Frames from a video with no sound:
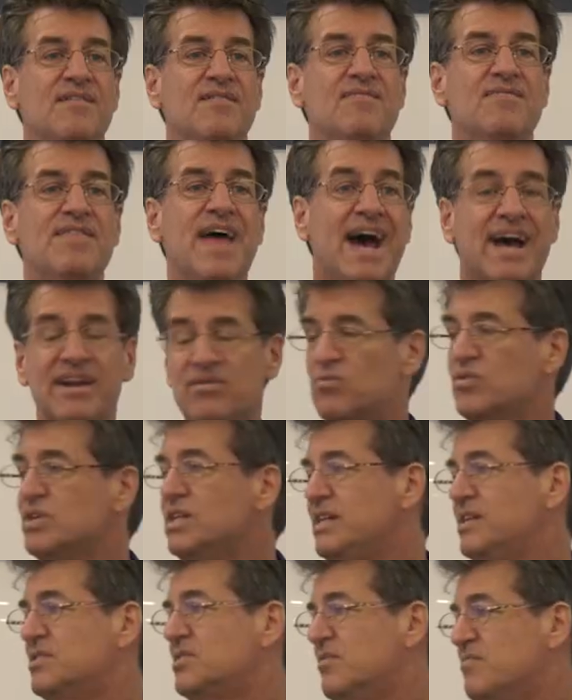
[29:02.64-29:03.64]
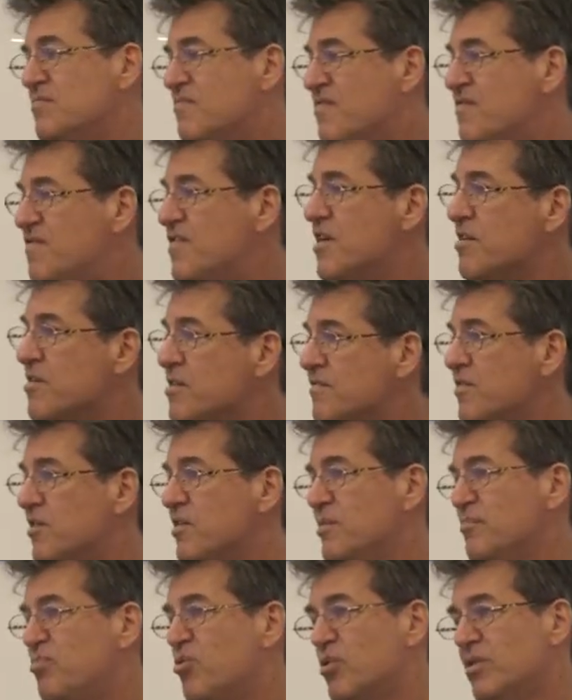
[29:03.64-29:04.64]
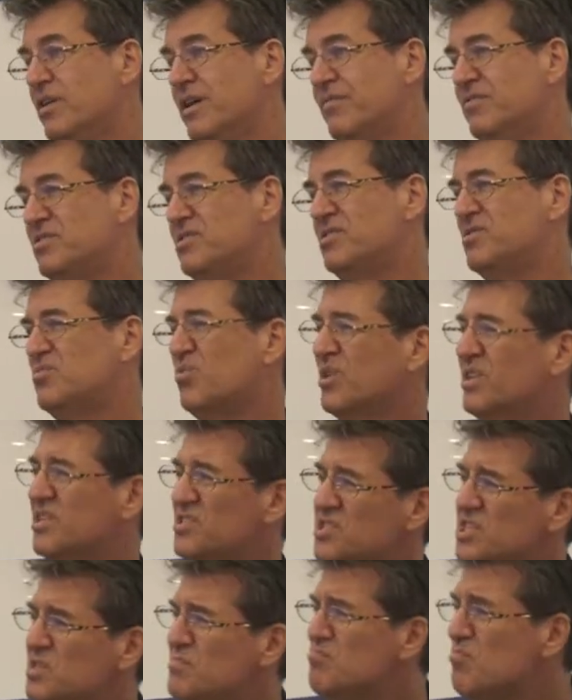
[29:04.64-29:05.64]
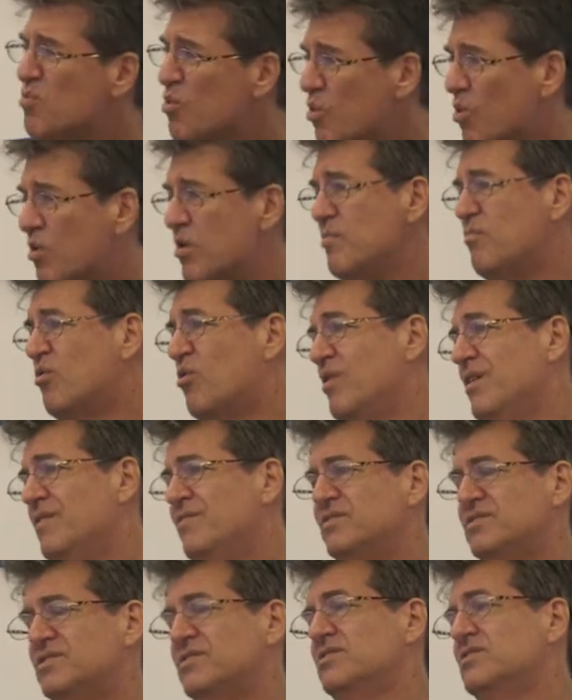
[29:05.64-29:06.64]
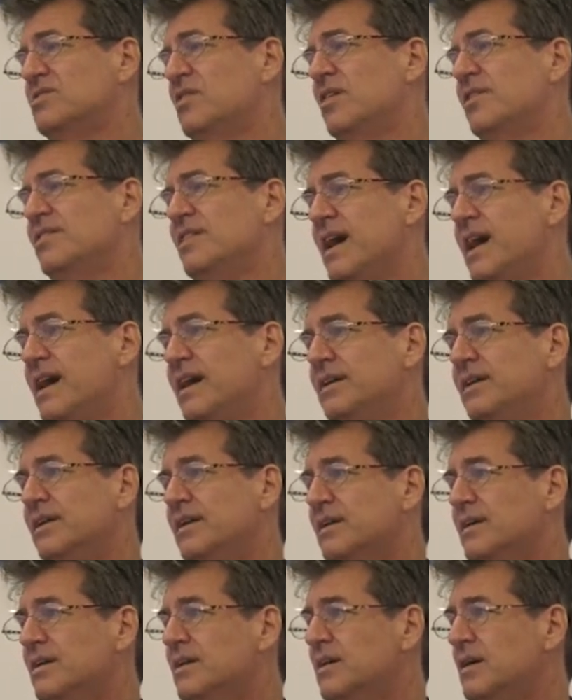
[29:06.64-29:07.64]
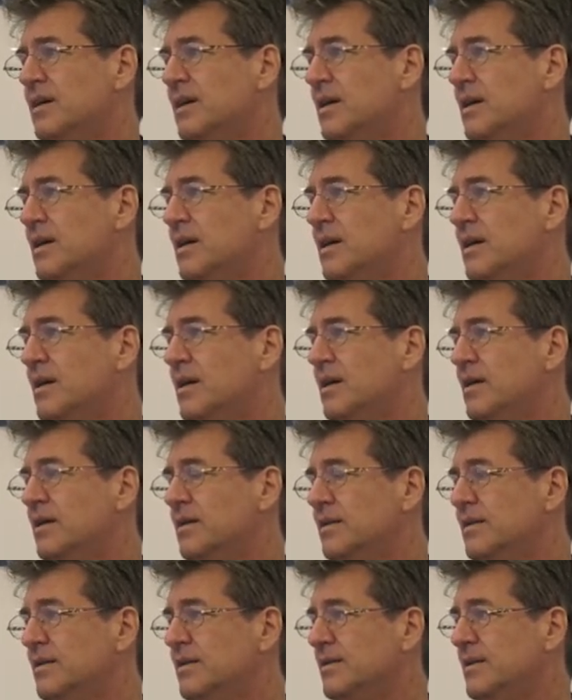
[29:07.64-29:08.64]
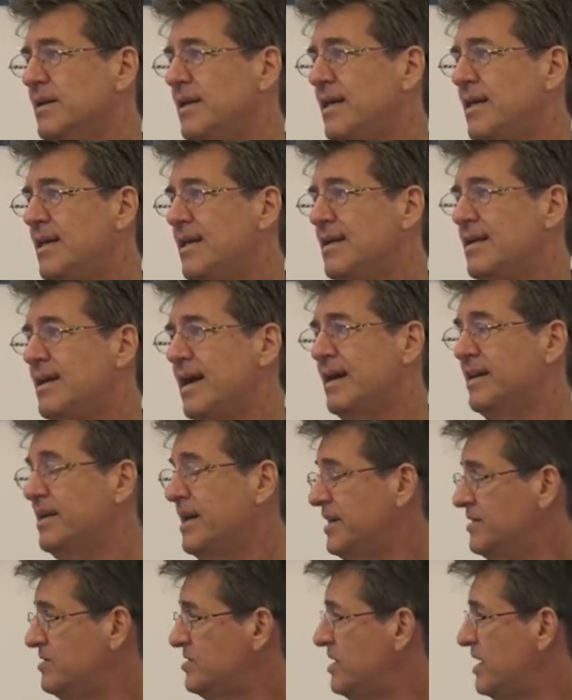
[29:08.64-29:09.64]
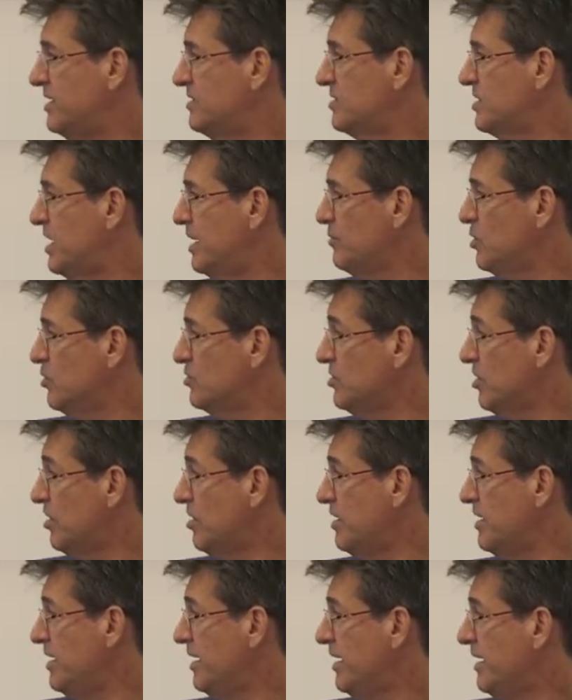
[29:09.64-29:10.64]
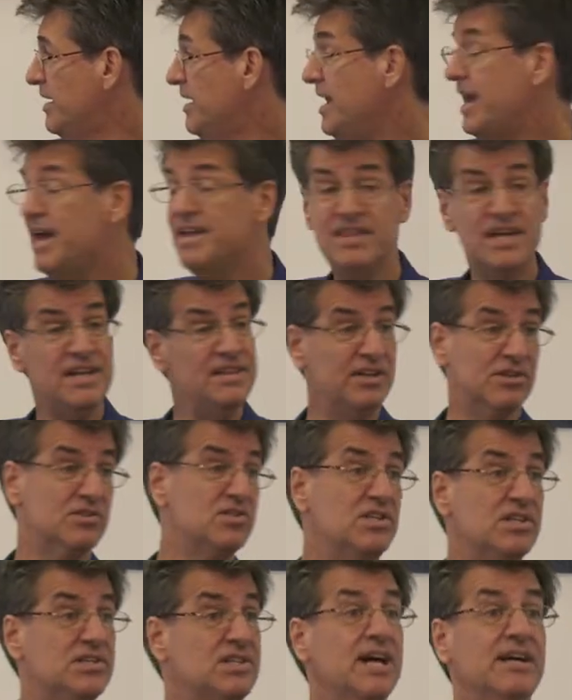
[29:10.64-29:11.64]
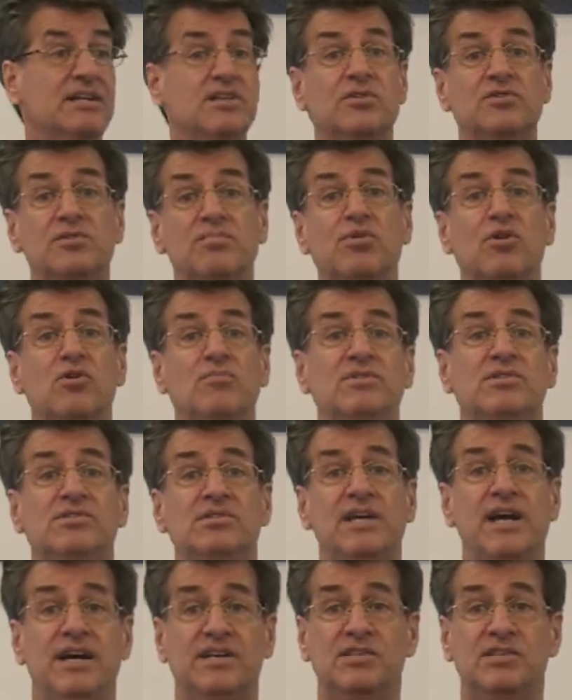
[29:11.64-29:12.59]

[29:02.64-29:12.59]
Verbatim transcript: that really is a very, very important emphasis. We're going to see more and more emphasis on that uh, as, as time goes on. And then there's the techno-diplomacy